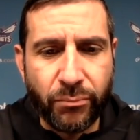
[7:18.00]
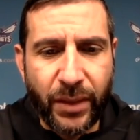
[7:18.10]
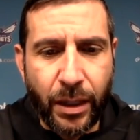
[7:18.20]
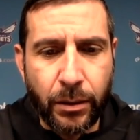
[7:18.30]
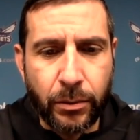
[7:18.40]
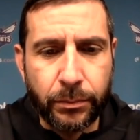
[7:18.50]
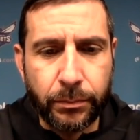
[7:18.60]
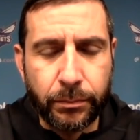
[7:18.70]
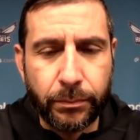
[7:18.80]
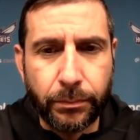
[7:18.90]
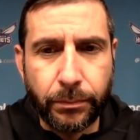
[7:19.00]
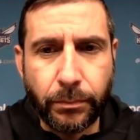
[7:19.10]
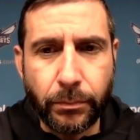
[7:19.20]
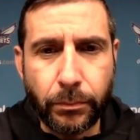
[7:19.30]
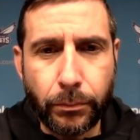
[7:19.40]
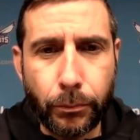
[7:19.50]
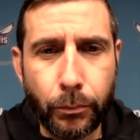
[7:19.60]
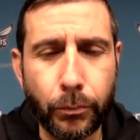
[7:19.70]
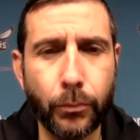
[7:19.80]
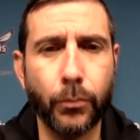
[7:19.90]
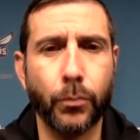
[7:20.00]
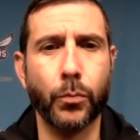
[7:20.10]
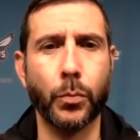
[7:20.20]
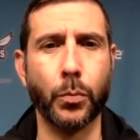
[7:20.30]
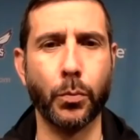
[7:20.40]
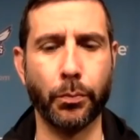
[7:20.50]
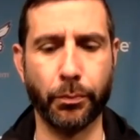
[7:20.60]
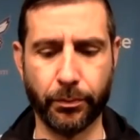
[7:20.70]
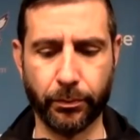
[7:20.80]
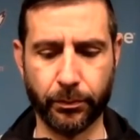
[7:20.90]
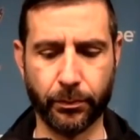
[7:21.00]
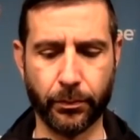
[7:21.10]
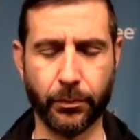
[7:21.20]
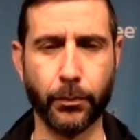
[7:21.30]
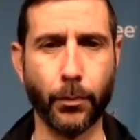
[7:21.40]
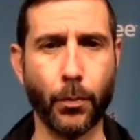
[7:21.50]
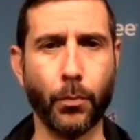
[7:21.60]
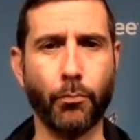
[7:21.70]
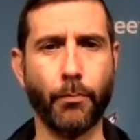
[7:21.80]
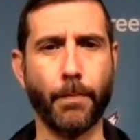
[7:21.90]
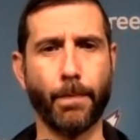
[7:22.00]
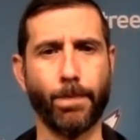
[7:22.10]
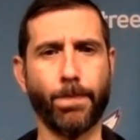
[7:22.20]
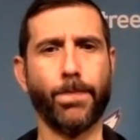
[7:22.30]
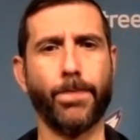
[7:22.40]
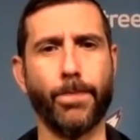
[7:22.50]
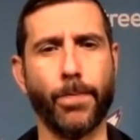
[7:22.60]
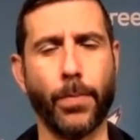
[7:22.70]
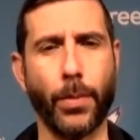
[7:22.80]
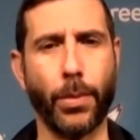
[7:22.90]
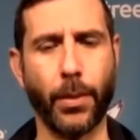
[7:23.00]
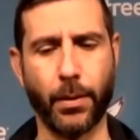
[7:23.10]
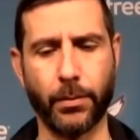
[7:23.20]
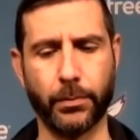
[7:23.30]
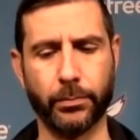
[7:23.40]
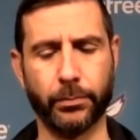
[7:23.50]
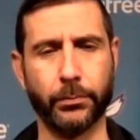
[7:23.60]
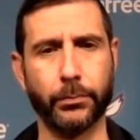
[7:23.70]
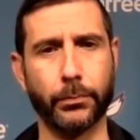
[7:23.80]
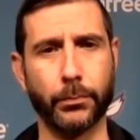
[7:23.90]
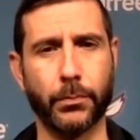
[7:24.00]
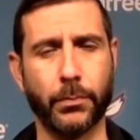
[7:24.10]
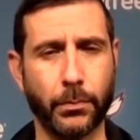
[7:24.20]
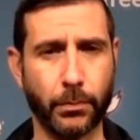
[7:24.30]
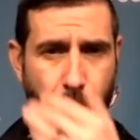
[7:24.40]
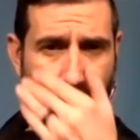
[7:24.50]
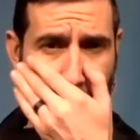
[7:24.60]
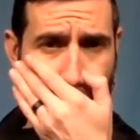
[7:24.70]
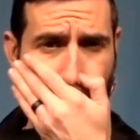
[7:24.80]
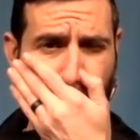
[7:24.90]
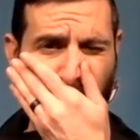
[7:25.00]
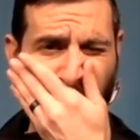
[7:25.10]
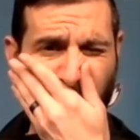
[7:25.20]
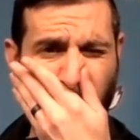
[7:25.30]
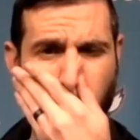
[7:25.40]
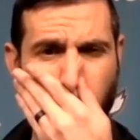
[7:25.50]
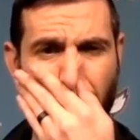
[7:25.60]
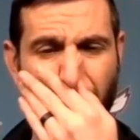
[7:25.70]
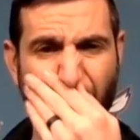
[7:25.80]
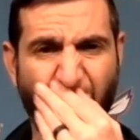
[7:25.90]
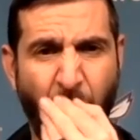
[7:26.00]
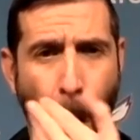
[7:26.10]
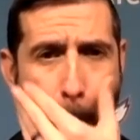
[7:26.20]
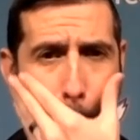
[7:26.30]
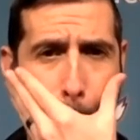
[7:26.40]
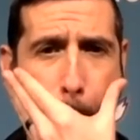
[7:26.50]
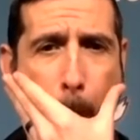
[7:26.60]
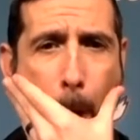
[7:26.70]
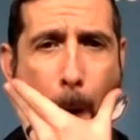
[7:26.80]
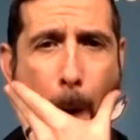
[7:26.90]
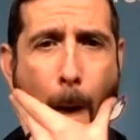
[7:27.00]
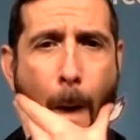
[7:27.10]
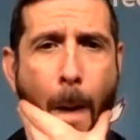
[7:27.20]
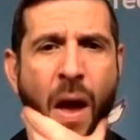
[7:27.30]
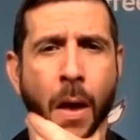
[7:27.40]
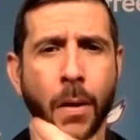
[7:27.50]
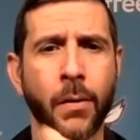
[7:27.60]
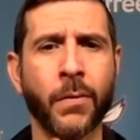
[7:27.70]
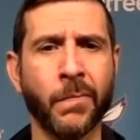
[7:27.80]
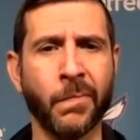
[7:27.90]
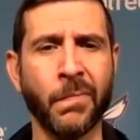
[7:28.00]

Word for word: Hey, J B, yesterday when you were talking about the contrast between running concepts versus a lot of scripted plays,